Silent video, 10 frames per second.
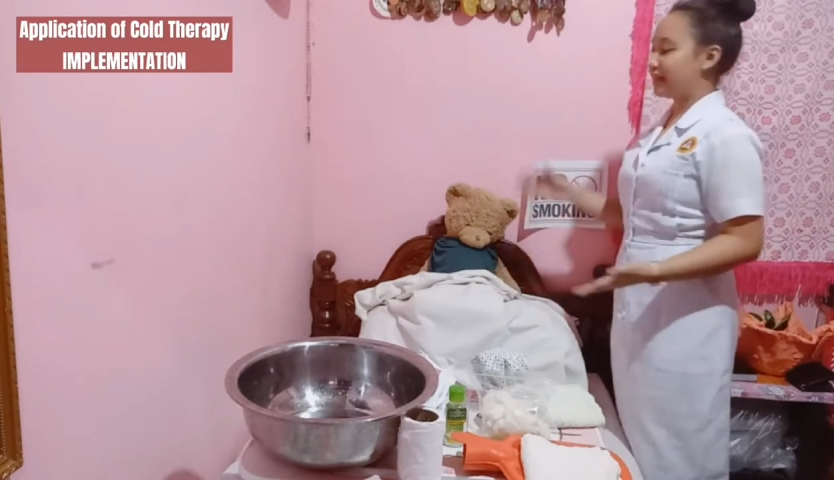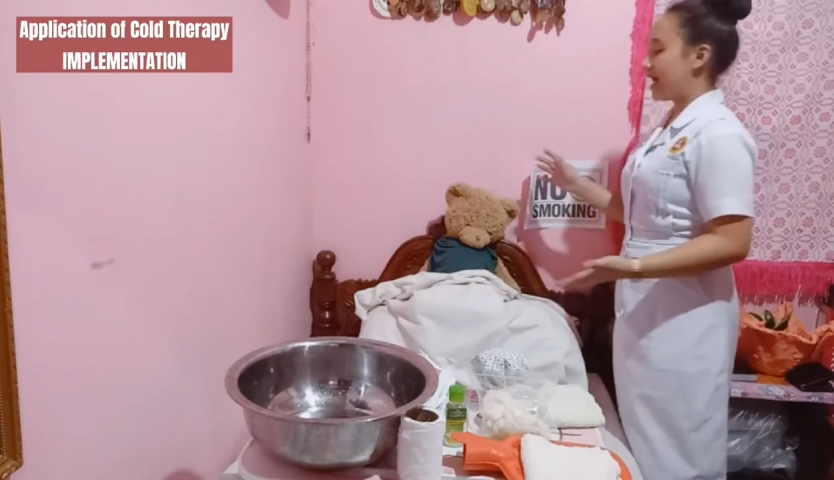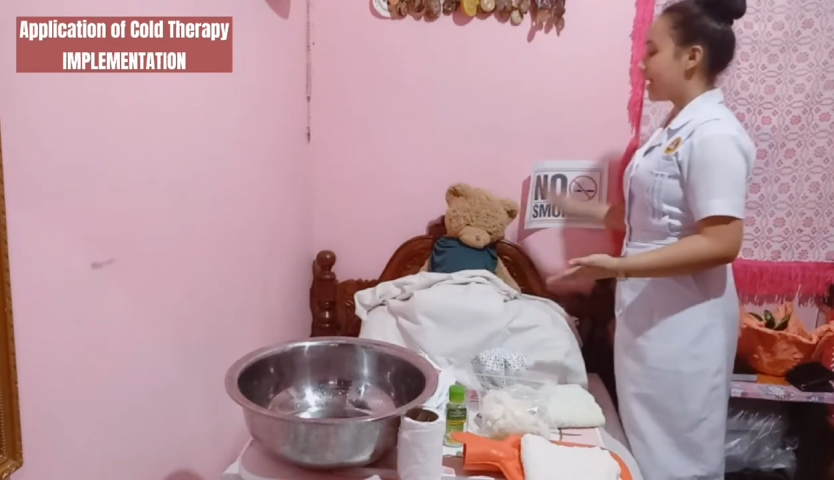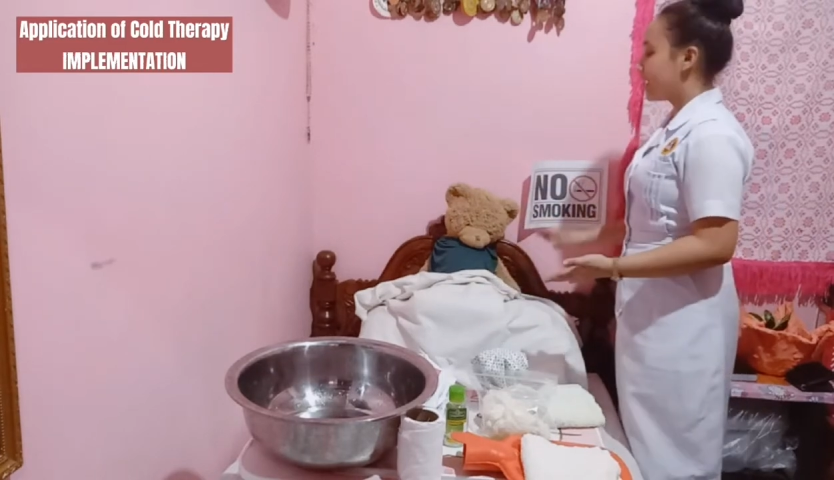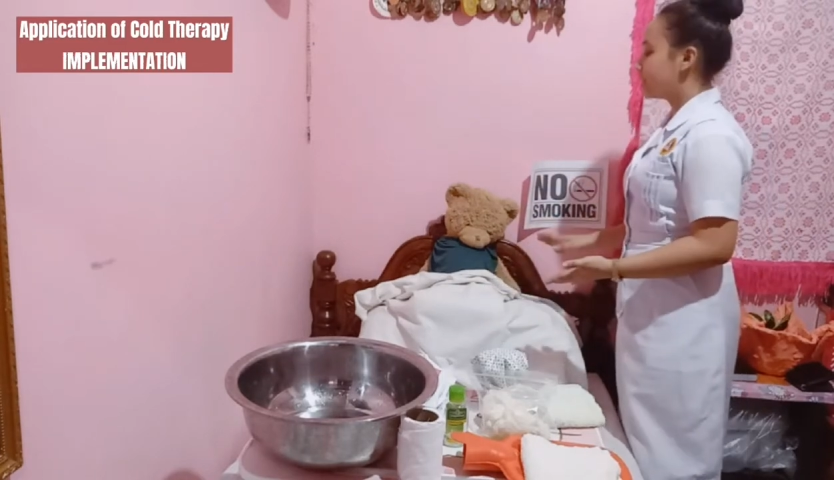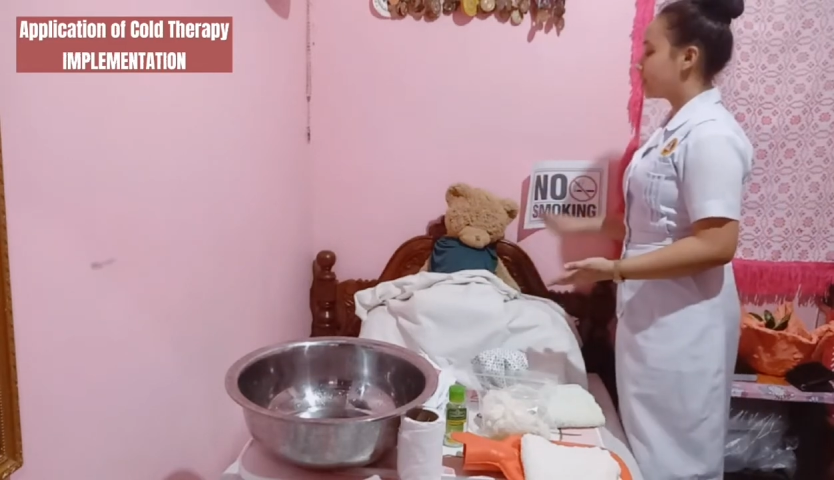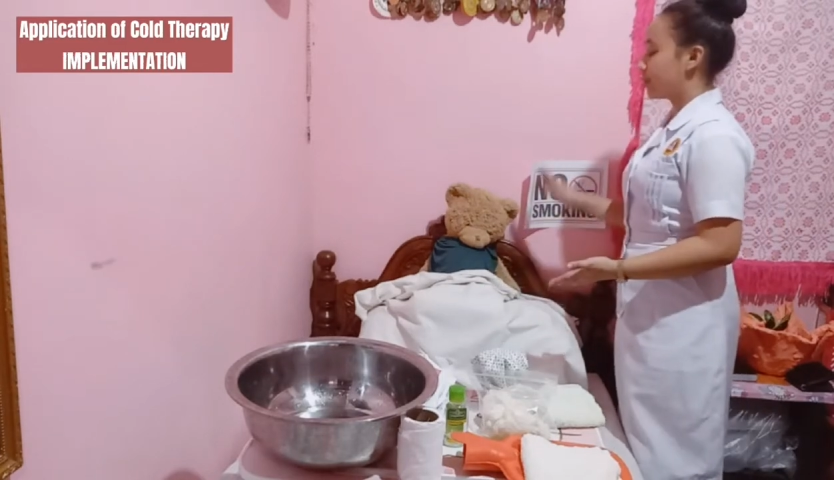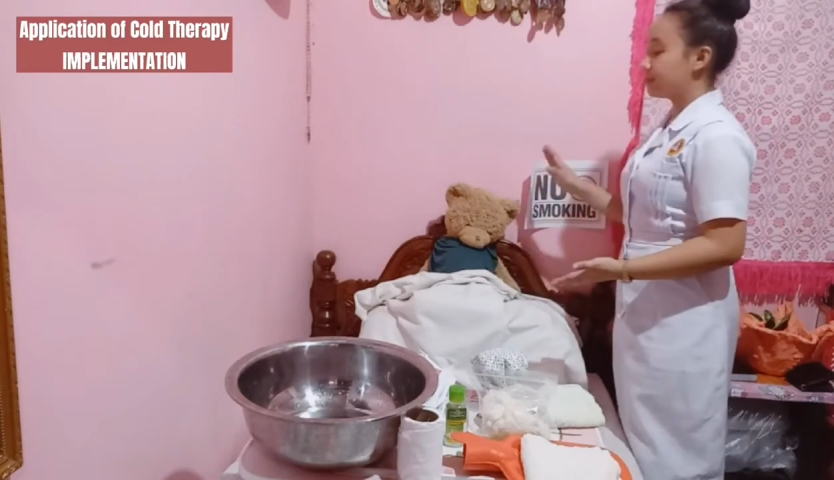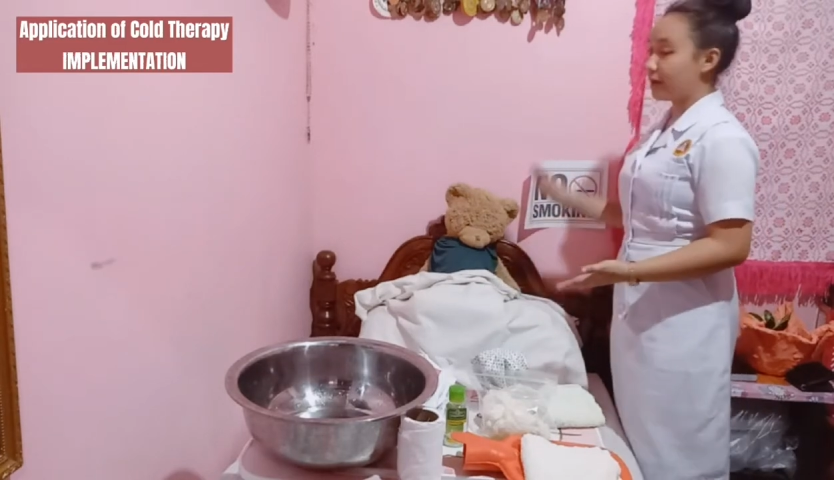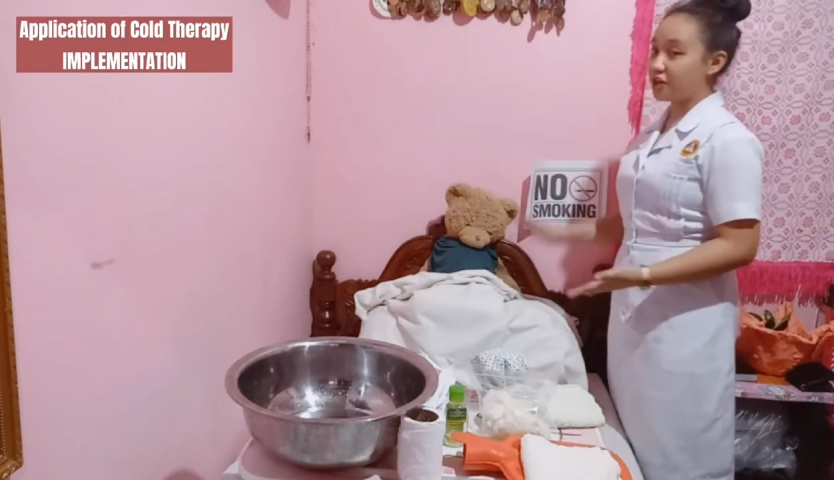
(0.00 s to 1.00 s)
client
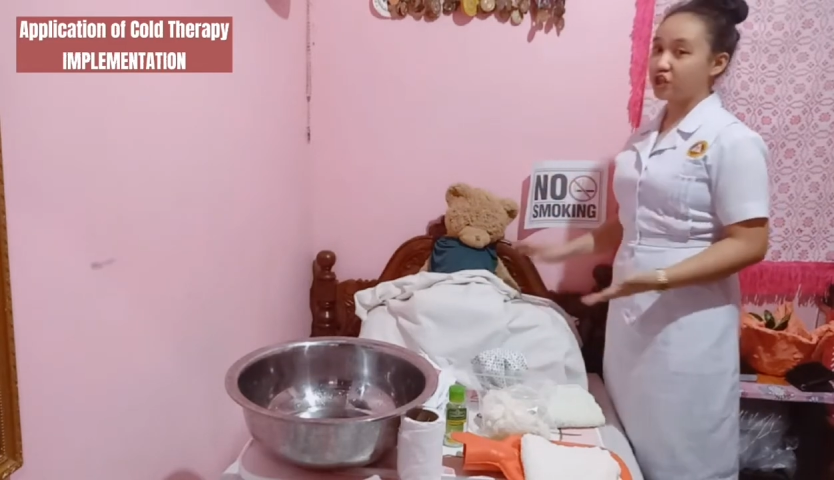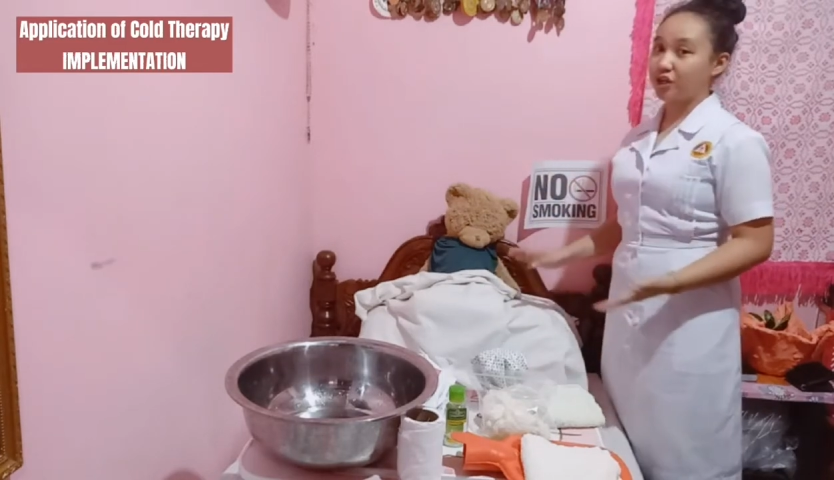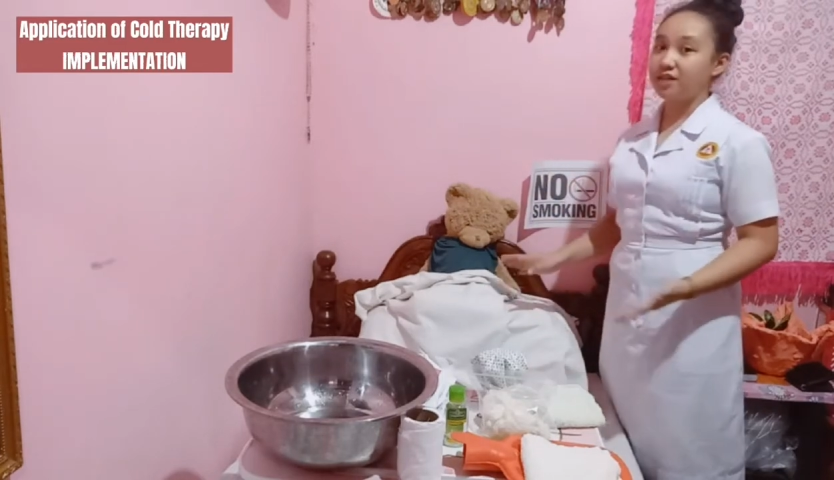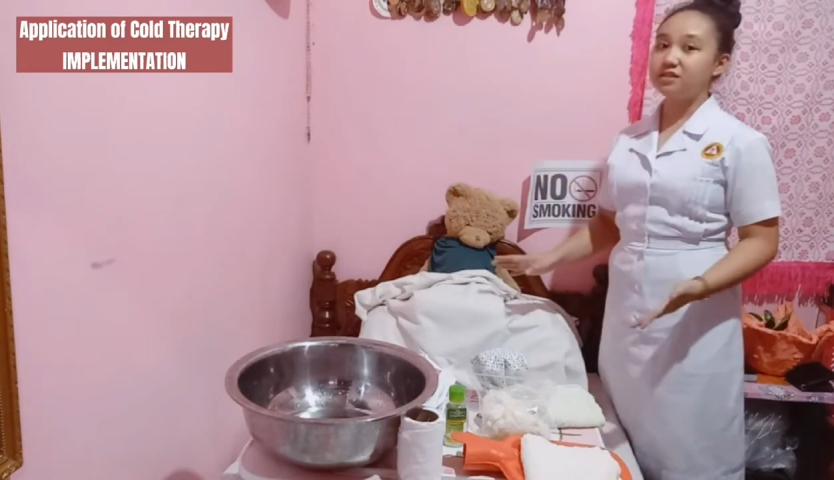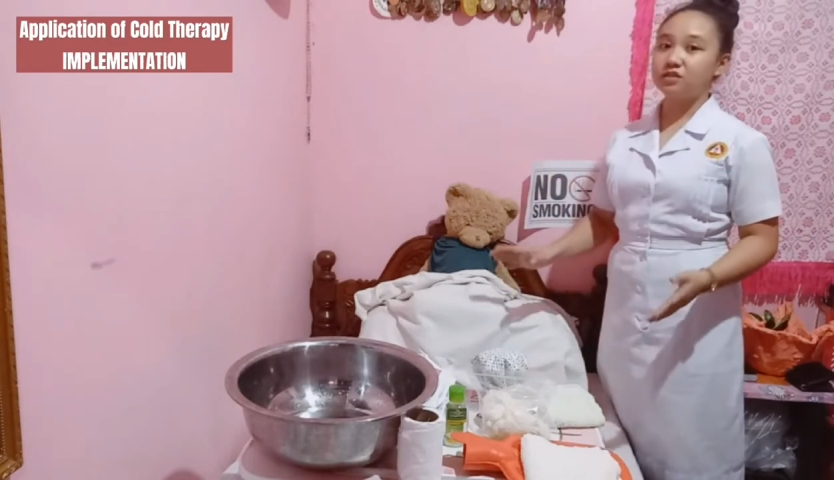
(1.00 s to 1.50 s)
or patient.